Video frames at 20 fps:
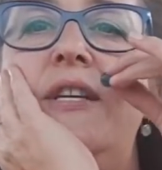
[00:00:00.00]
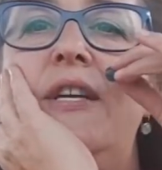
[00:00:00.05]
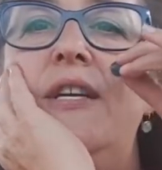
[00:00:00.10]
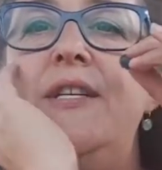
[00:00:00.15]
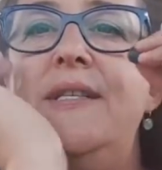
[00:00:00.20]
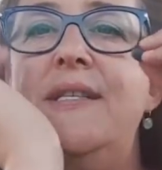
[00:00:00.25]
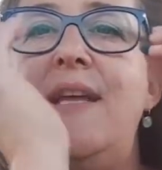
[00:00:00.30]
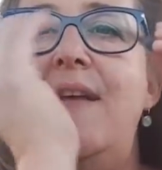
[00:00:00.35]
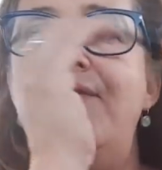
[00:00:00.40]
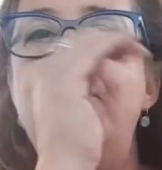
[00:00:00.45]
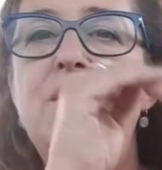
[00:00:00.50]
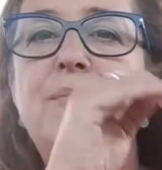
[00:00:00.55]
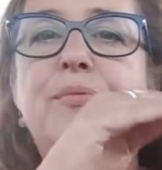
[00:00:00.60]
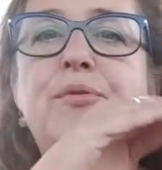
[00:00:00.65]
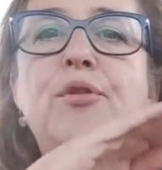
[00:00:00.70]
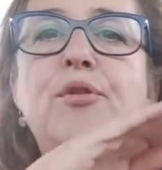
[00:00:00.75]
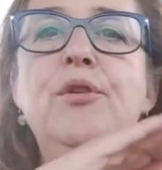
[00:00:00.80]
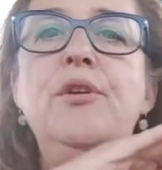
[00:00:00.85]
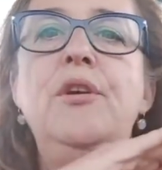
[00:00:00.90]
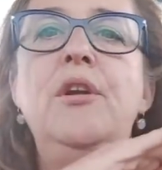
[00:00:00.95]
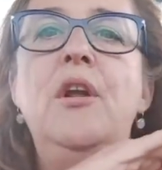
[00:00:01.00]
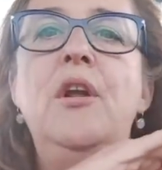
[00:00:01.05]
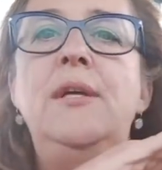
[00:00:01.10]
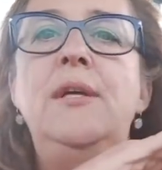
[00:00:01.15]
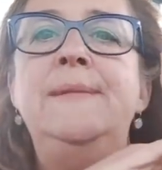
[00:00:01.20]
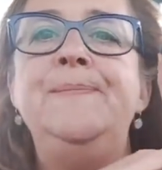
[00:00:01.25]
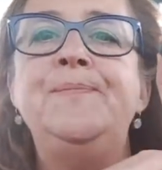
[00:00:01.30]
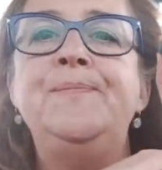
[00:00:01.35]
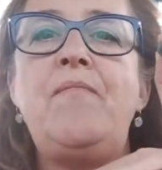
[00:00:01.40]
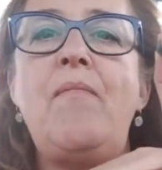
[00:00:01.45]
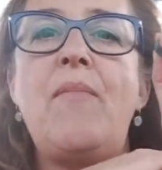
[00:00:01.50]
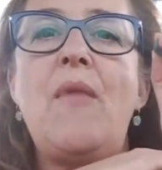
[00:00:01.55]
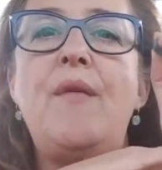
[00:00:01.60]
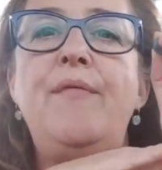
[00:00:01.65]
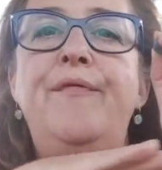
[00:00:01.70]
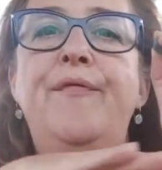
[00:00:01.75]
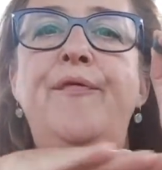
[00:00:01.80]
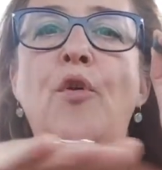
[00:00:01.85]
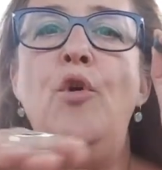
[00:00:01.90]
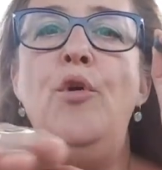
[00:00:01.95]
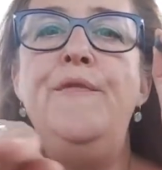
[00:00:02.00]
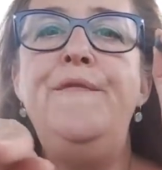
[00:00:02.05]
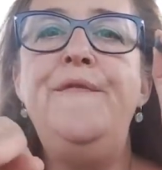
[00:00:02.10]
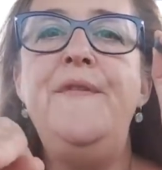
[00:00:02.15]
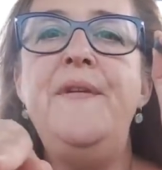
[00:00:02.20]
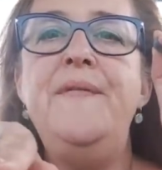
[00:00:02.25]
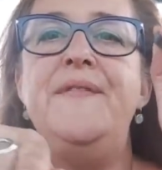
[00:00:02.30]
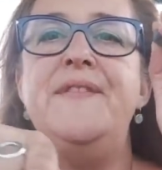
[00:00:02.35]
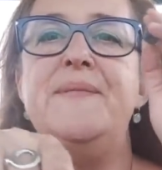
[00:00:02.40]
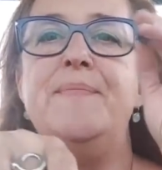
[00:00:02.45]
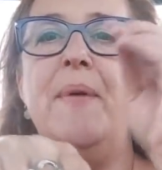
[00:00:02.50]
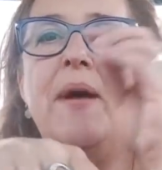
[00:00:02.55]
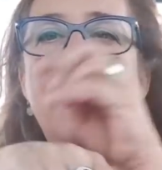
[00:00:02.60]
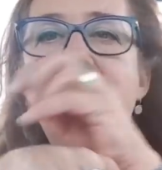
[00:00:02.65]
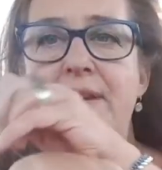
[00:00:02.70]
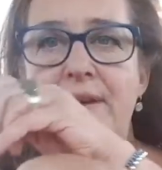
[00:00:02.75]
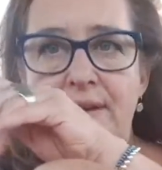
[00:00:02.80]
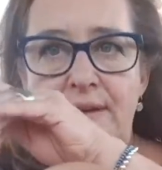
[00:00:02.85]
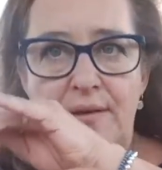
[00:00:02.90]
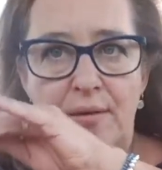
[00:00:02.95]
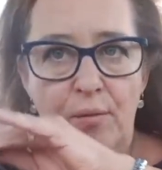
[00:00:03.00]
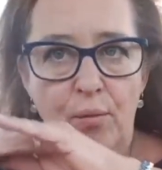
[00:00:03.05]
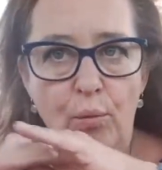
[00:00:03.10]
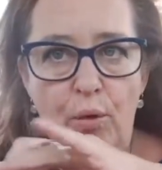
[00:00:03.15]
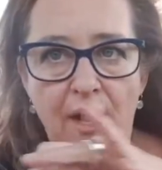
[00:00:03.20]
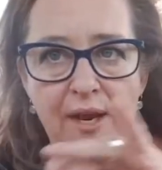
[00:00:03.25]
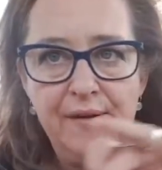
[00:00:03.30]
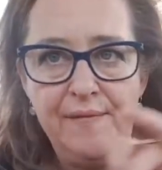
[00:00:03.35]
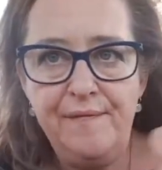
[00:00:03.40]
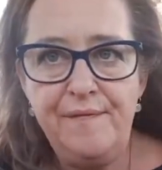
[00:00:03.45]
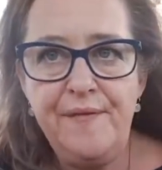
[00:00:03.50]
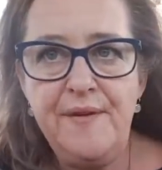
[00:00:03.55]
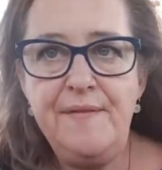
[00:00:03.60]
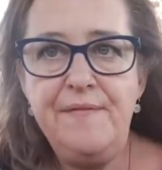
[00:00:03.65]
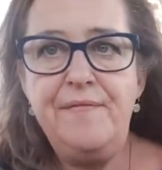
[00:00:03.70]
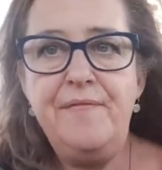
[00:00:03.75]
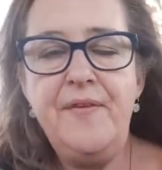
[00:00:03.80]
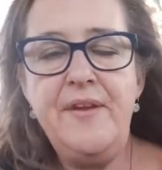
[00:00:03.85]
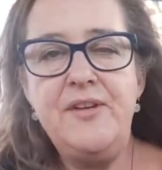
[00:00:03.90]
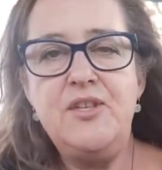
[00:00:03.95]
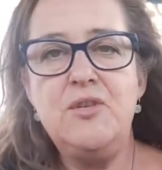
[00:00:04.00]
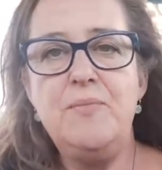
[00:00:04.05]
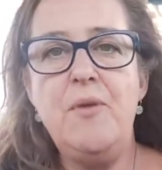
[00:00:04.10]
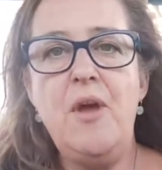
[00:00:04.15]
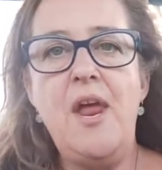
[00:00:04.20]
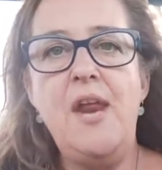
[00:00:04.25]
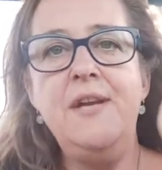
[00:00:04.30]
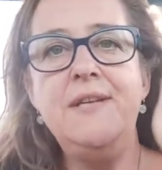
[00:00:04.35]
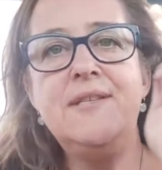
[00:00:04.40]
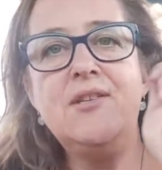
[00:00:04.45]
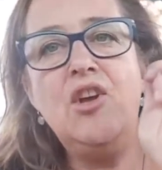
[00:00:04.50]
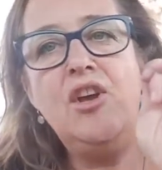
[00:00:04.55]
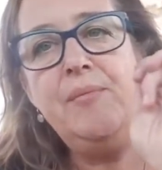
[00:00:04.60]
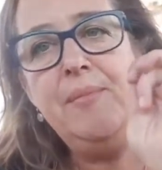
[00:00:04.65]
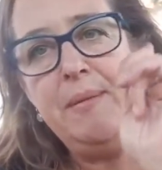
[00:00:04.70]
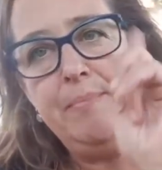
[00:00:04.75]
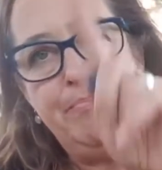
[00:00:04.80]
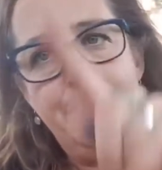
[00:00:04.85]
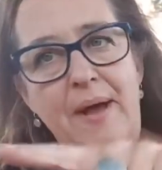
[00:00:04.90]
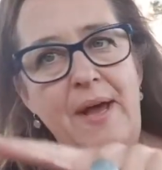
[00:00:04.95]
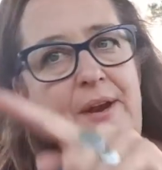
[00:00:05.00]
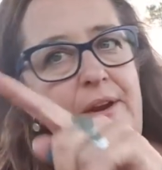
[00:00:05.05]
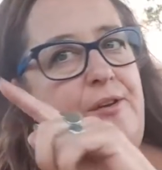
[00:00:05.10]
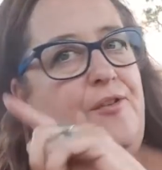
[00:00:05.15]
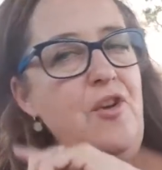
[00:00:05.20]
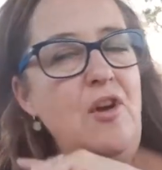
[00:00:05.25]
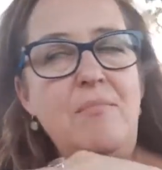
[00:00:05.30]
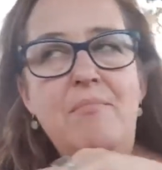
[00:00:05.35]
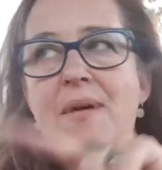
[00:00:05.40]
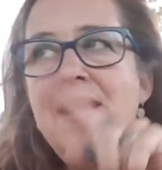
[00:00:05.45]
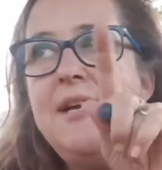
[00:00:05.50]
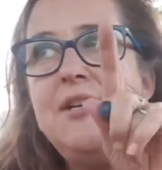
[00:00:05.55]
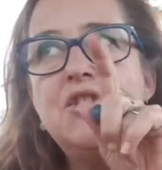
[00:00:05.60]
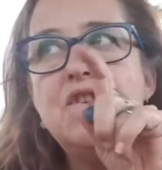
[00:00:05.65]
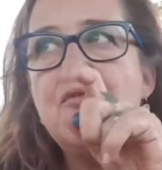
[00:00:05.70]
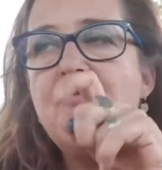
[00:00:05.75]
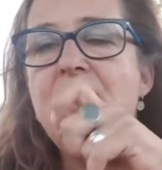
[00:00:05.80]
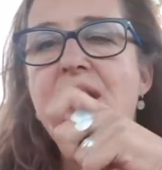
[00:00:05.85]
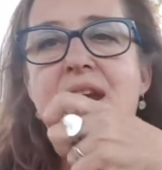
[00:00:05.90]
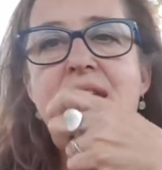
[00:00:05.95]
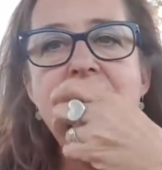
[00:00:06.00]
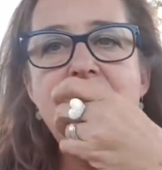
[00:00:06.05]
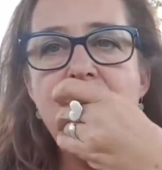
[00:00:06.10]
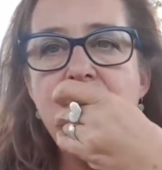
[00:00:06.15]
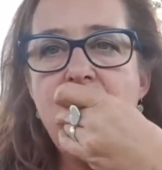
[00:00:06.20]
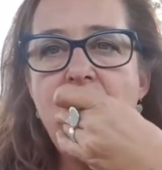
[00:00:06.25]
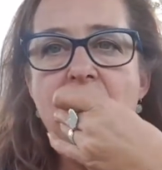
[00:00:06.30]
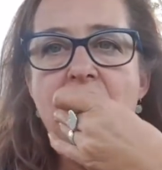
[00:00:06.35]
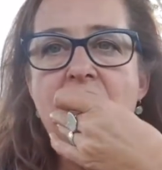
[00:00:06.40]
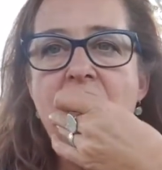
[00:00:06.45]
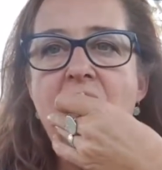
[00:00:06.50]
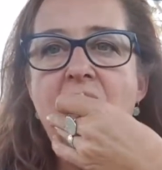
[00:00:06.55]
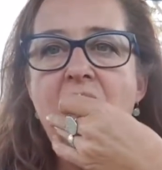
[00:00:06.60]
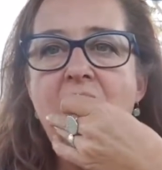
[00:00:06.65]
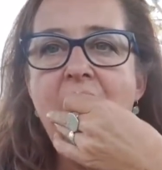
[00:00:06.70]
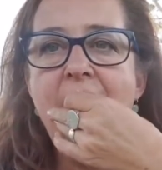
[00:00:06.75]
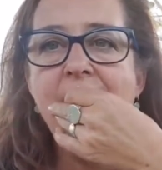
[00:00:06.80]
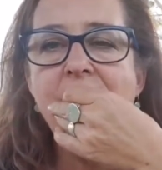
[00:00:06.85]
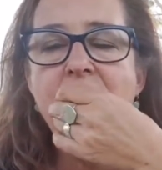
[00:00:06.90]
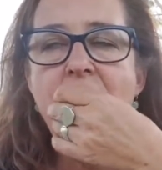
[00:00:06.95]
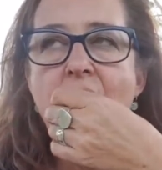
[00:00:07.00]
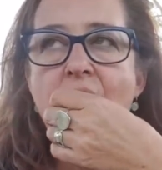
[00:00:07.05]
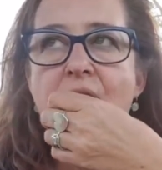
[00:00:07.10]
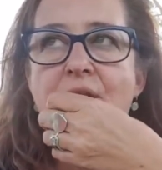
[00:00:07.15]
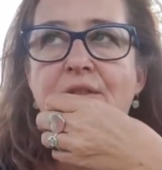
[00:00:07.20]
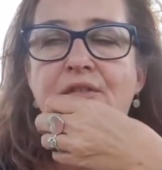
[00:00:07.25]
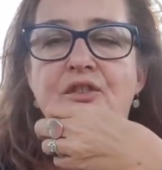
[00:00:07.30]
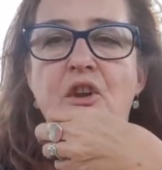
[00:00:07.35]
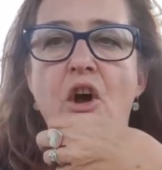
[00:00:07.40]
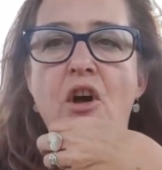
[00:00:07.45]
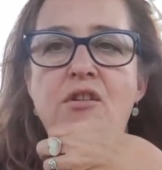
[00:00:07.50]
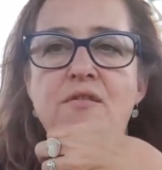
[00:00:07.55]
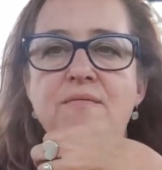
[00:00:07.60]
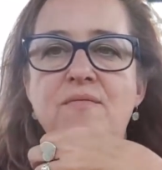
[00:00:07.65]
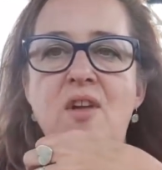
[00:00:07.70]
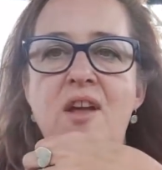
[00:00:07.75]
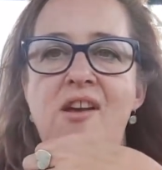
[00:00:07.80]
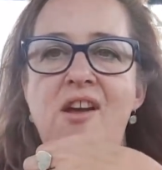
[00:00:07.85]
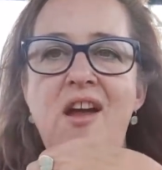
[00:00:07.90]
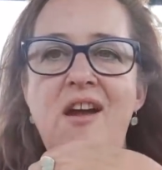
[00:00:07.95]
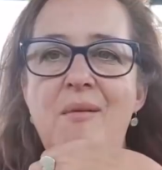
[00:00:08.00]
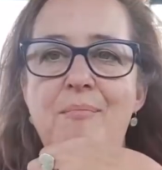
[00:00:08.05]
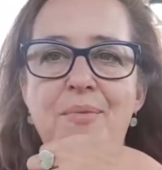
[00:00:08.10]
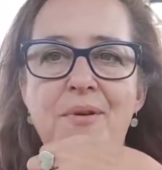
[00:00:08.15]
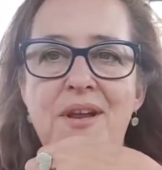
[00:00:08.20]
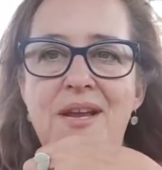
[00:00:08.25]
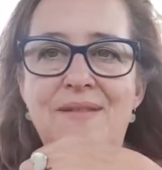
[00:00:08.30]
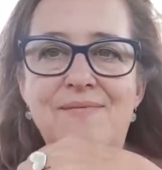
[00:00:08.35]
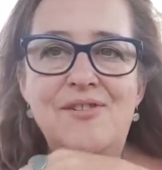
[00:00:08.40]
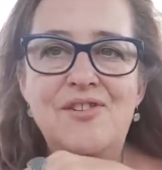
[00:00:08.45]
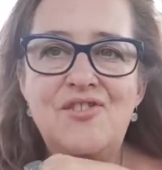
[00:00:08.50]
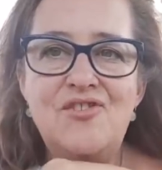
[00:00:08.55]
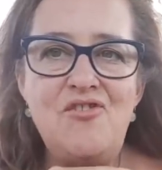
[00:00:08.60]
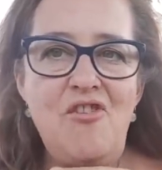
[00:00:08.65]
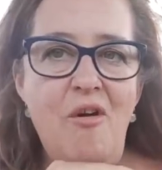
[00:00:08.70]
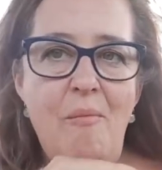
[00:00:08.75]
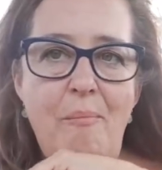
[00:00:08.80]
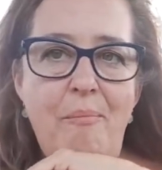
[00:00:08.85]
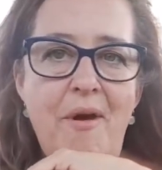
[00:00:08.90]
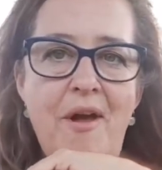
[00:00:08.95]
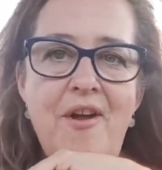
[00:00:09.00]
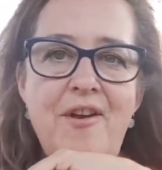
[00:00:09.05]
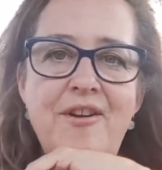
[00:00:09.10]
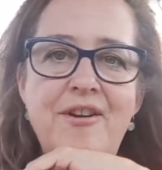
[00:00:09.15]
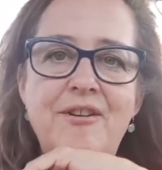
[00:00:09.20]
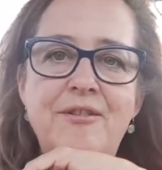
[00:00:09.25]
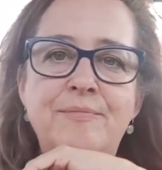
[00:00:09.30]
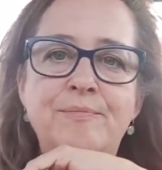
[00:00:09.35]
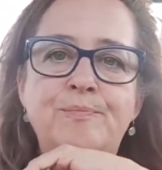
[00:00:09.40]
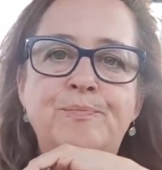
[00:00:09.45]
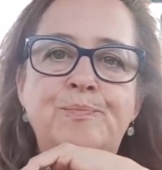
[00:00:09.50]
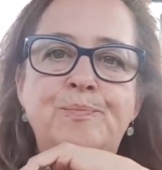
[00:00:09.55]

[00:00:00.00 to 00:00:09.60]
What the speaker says: You just have to put 4/5 butter, 1/5 Vegemite, and it's got to be butter, not margarine. I can't believe it's not butter.